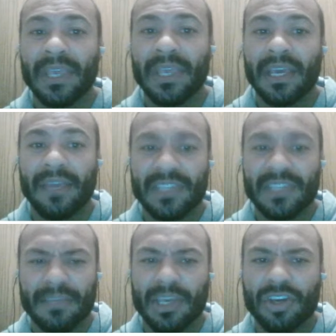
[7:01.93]
And
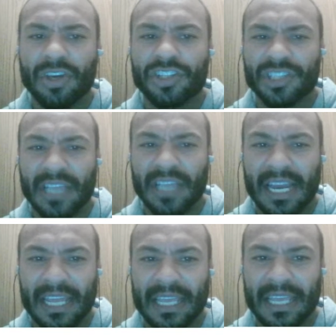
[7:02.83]
this can be good just to
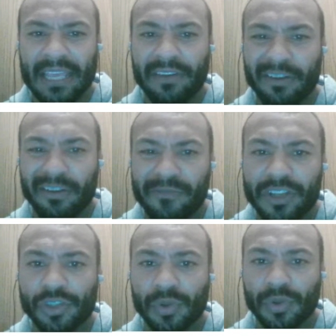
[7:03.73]
kind of give it a
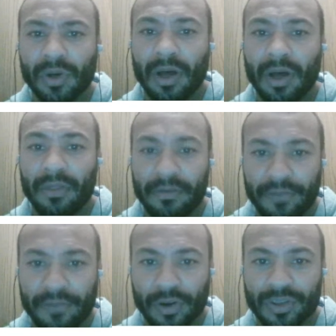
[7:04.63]
visual on the
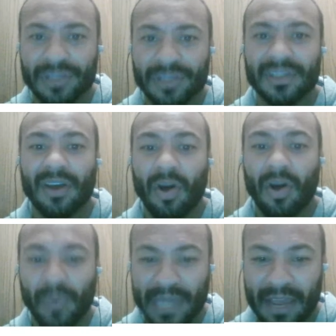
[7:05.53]
first
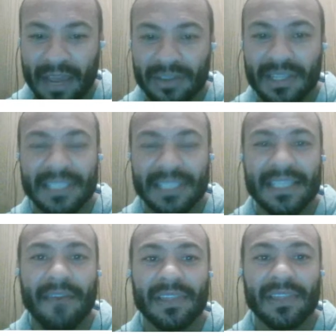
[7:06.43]
all the way down to the
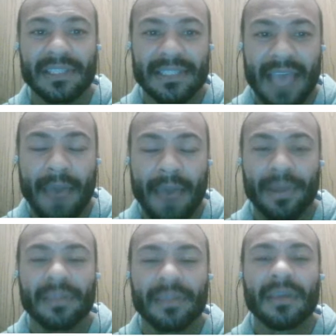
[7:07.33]
7th
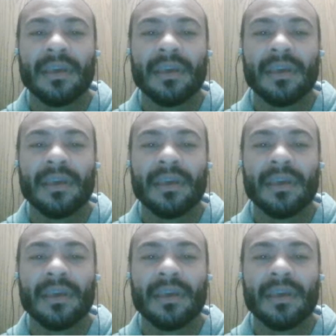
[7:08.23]
Sabbath.